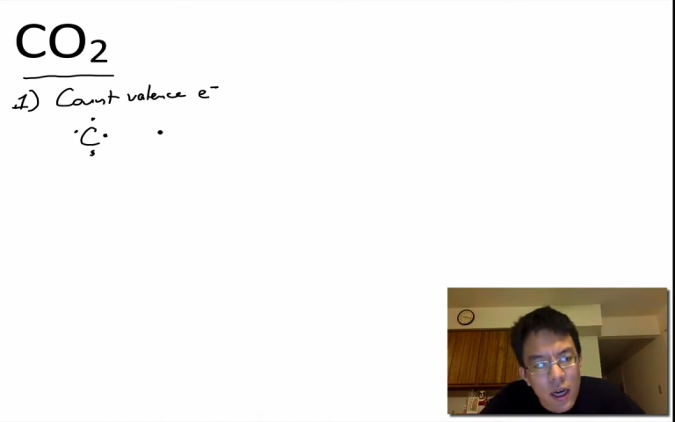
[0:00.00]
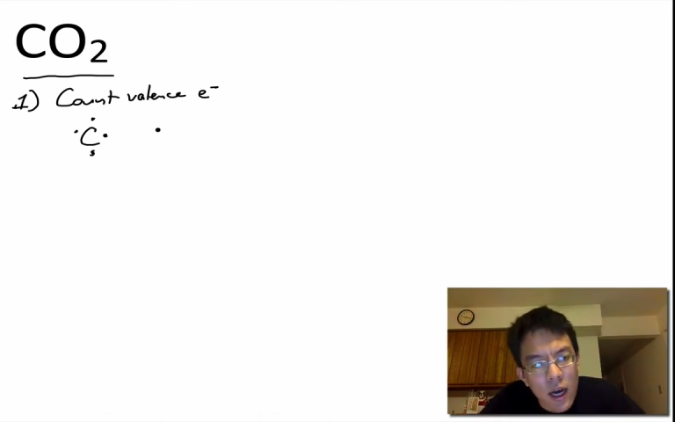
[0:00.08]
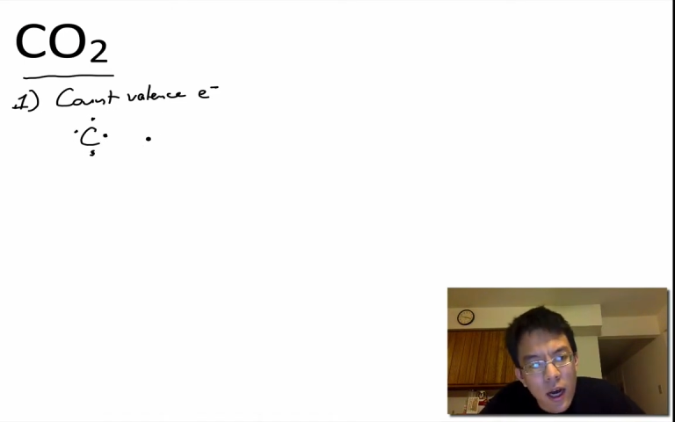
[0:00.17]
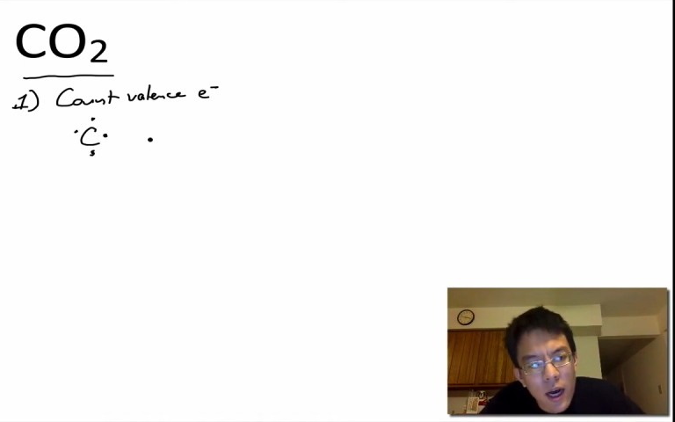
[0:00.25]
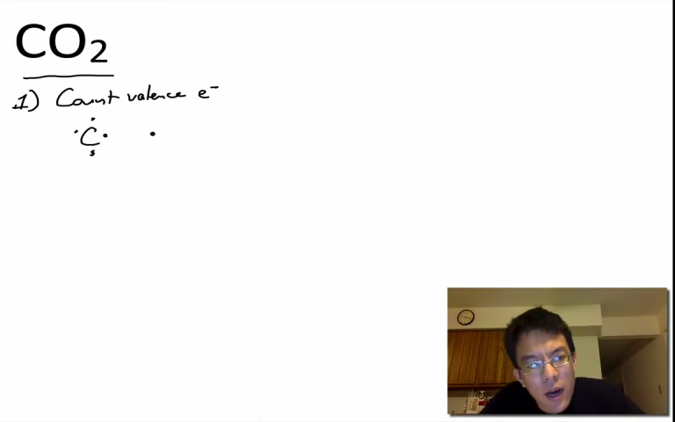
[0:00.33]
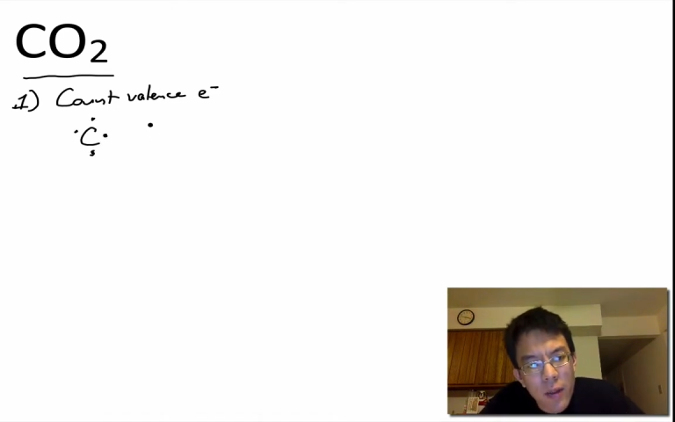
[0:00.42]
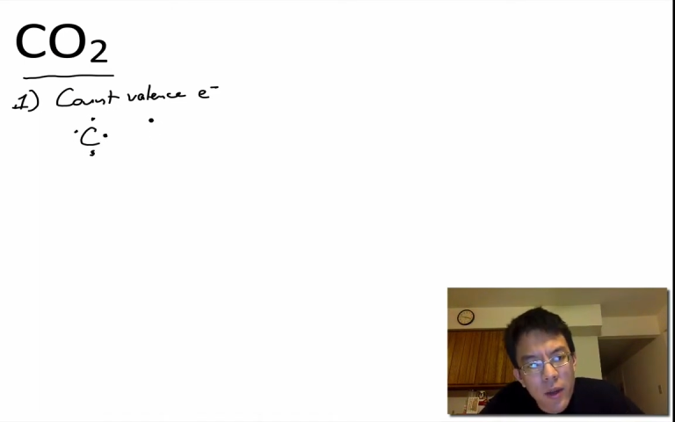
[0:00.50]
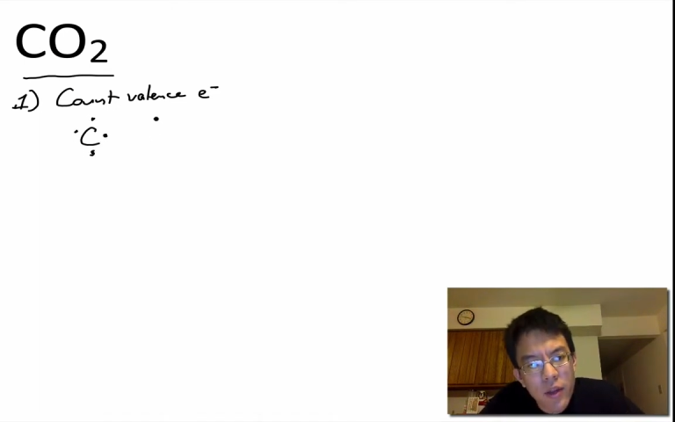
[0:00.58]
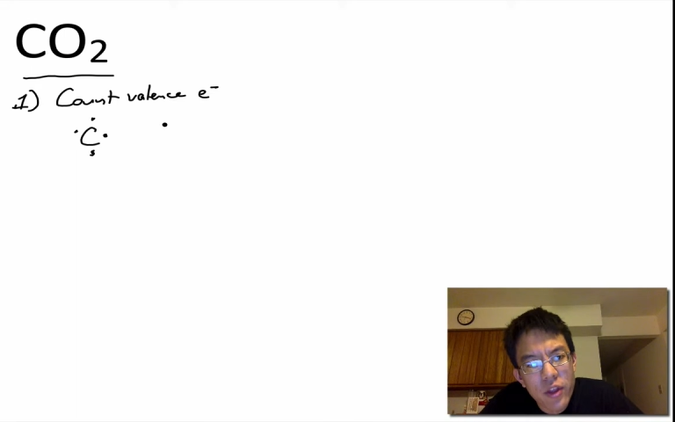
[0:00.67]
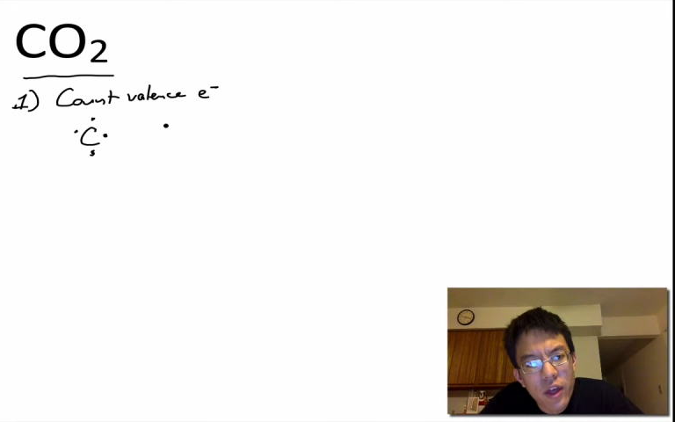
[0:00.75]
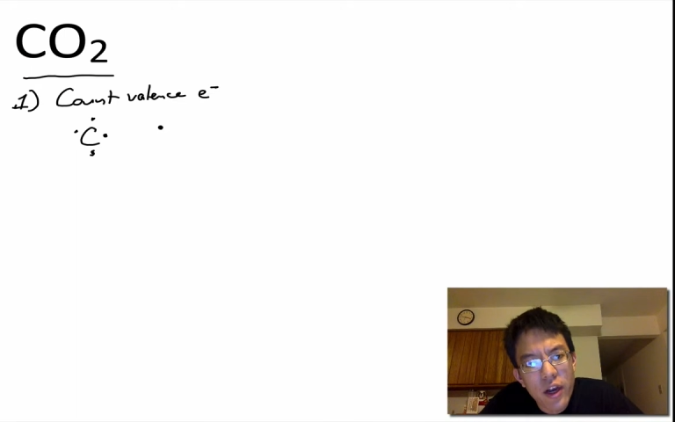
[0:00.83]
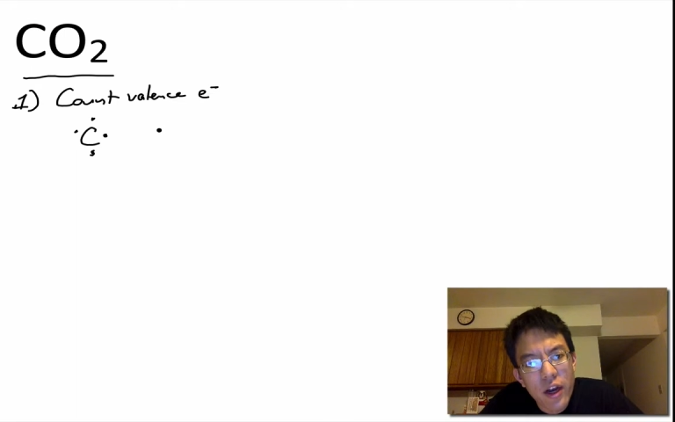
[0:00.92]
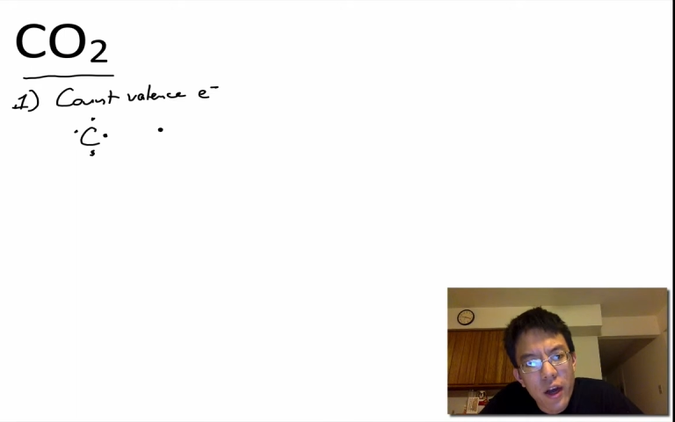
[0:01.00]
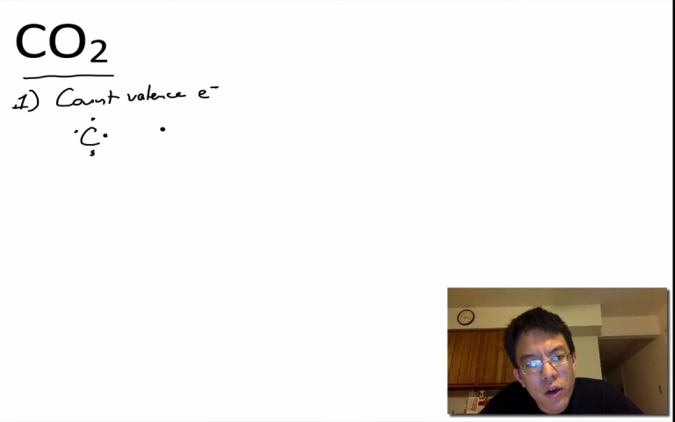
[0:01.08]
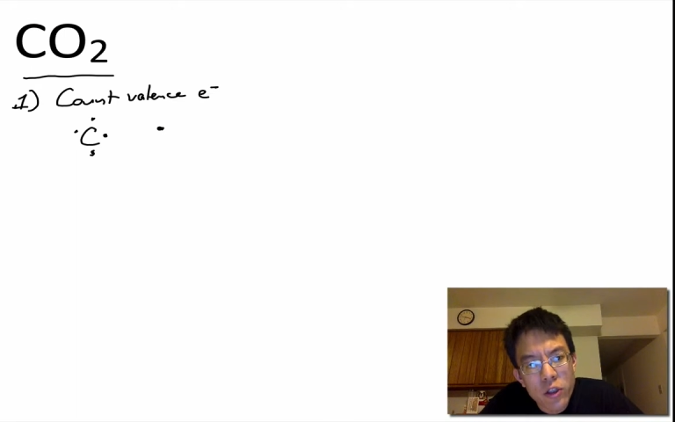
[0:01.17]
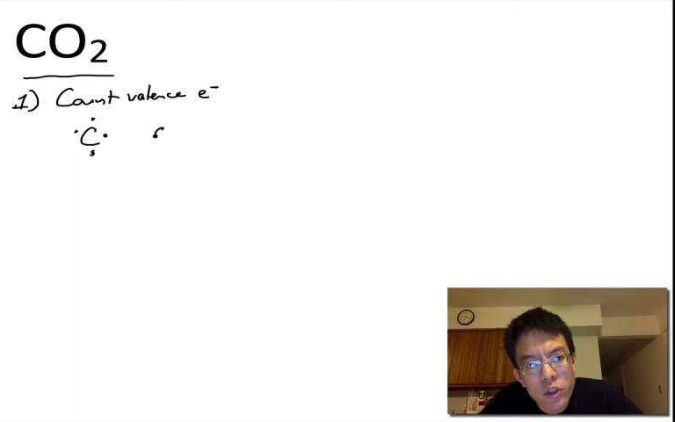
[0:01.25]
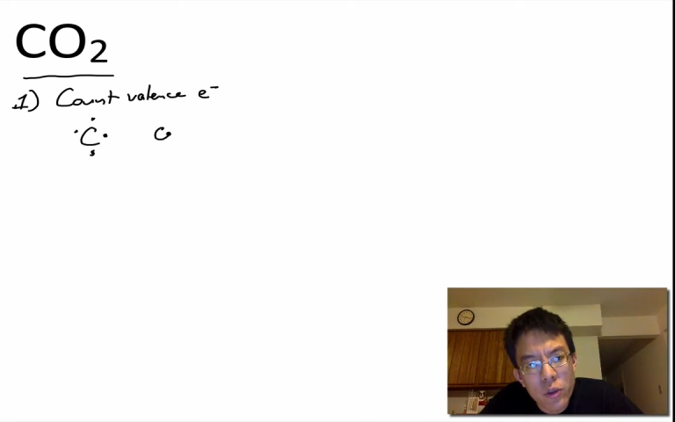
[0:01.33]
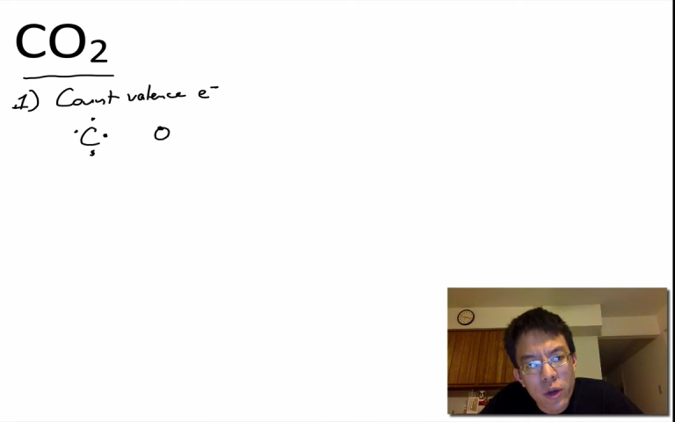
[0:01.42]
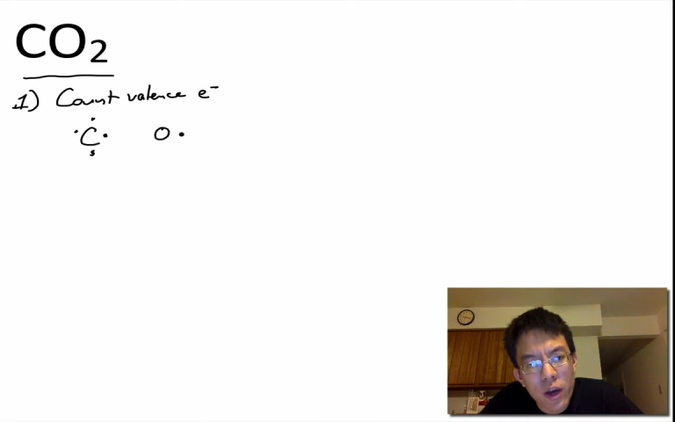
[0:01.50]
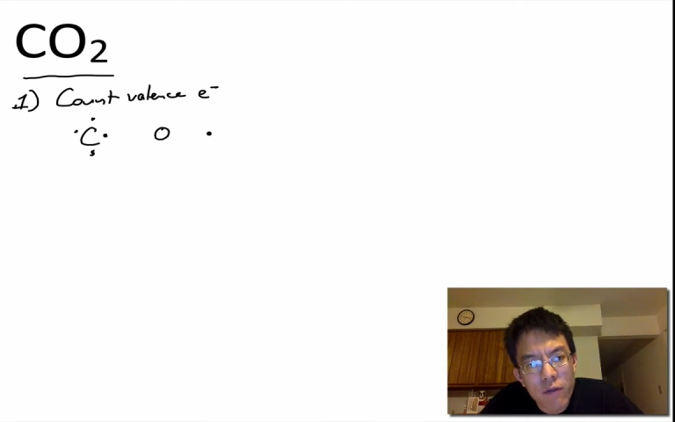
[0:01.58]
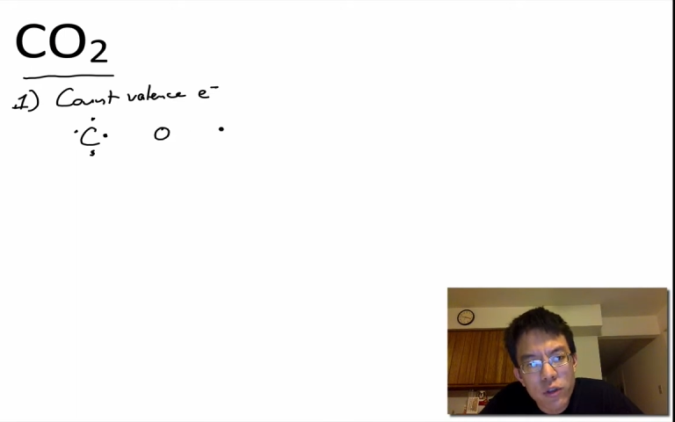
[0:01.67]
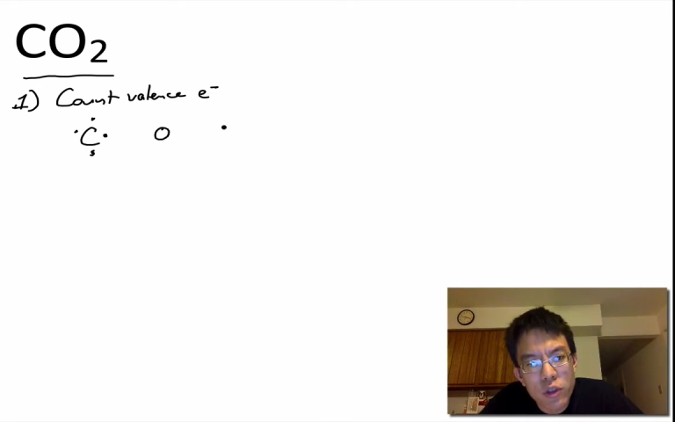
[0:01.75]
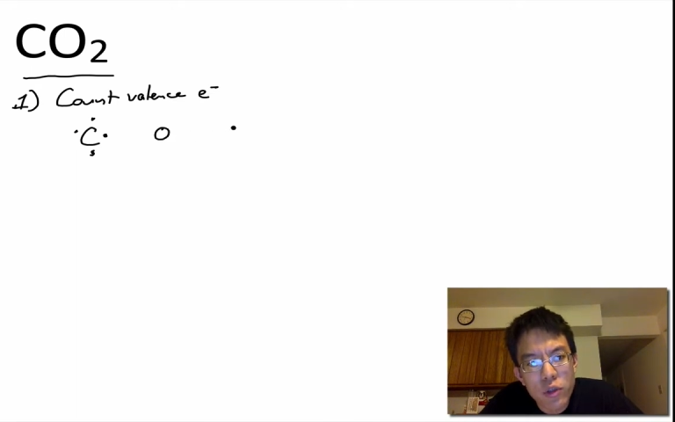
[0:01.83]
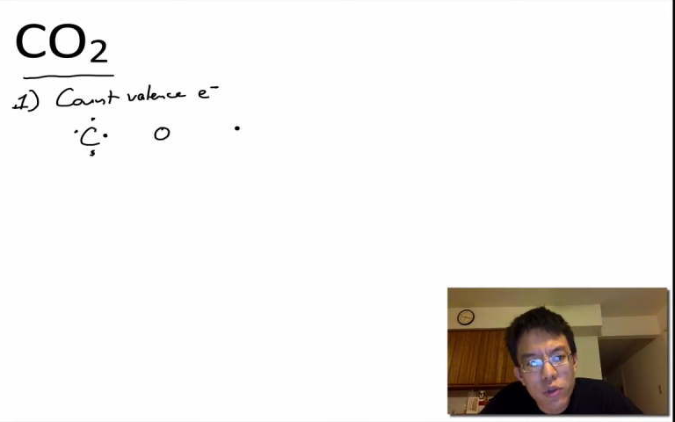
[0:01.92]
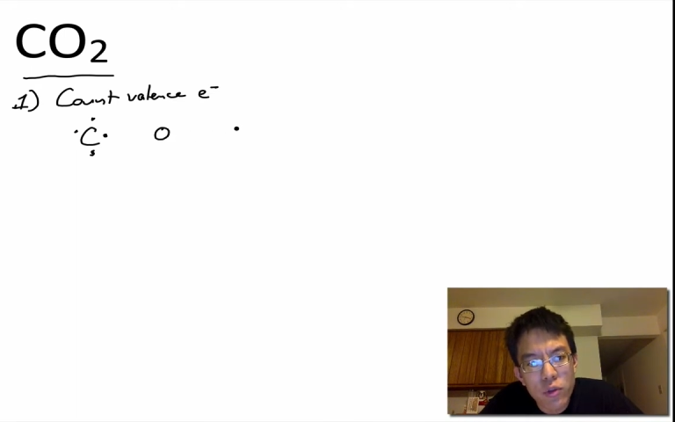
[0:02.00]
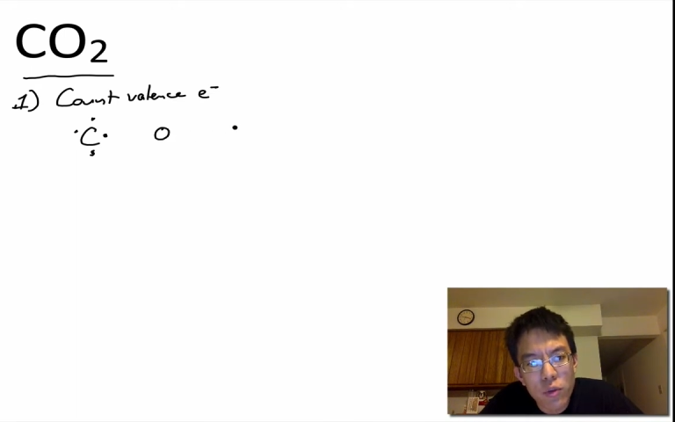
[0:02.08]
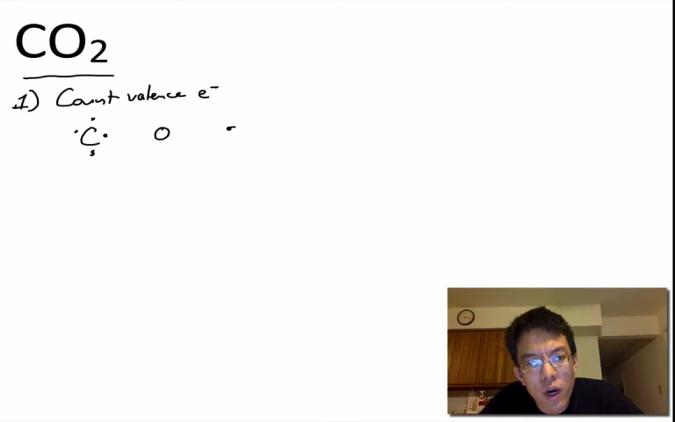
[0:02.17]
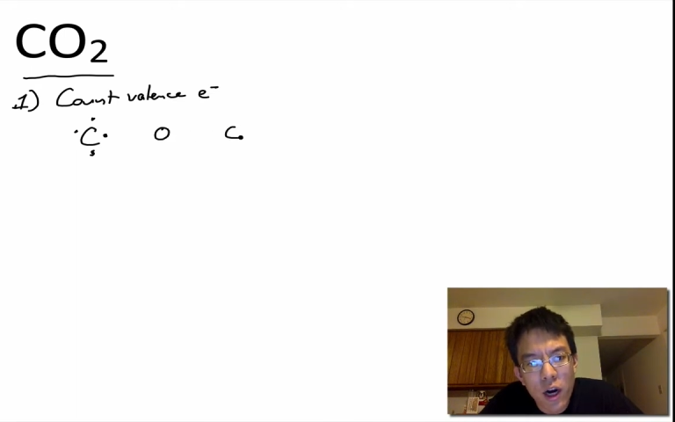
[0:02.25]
And then I also have two